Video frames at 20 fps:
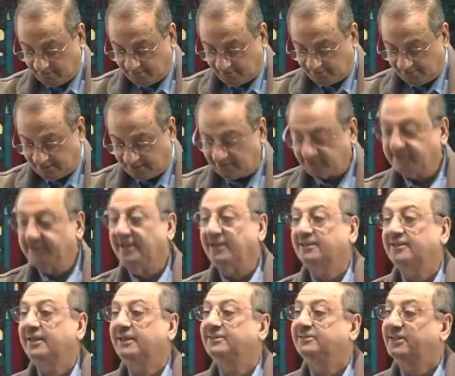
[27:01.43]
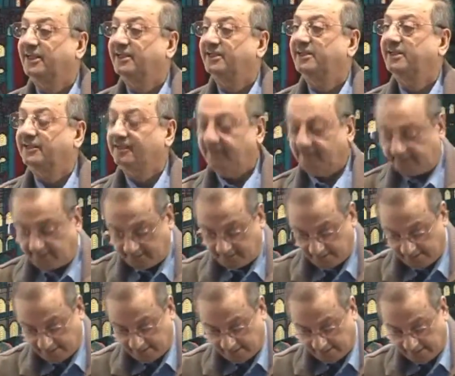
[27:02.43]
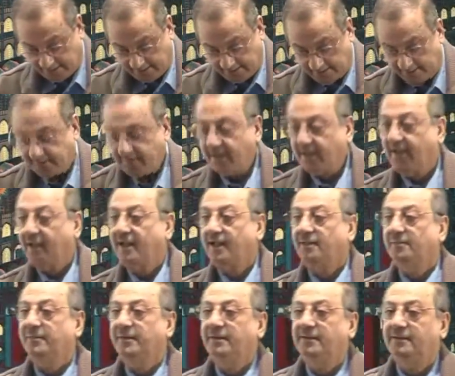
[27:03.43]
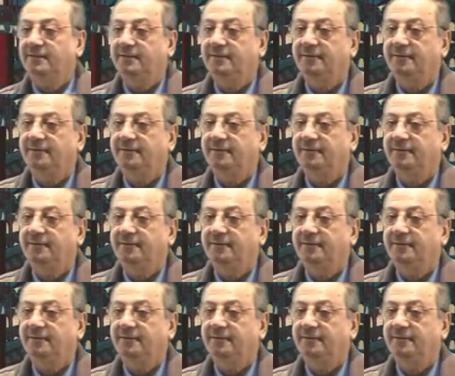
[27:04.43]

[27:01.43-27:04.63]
fransiyata jayidan. Ya Hamid,